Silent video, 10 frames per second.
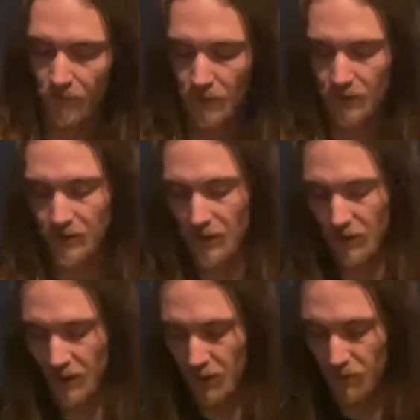
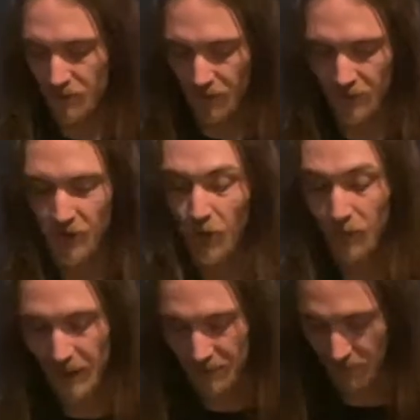So here, we'll do this
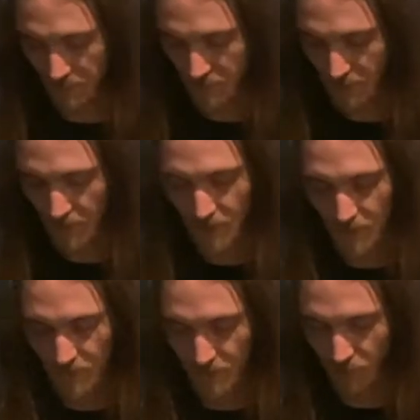correctly.
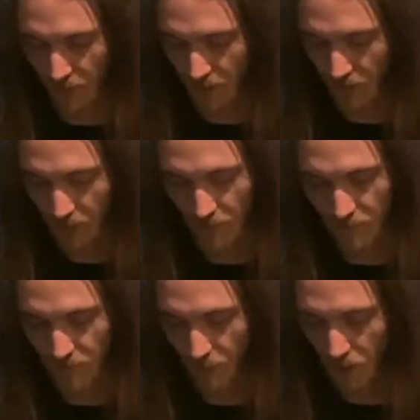So we're going to go
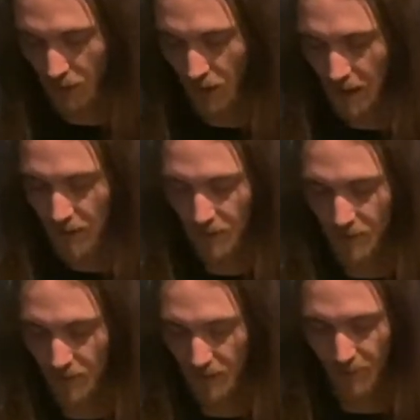4 o'clock,
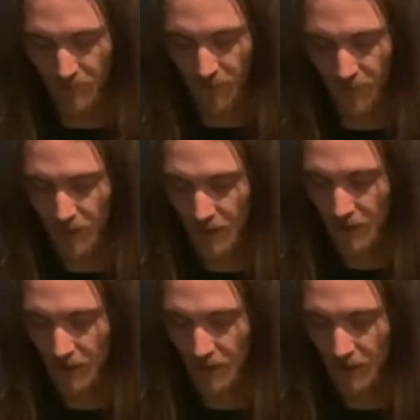up to 3,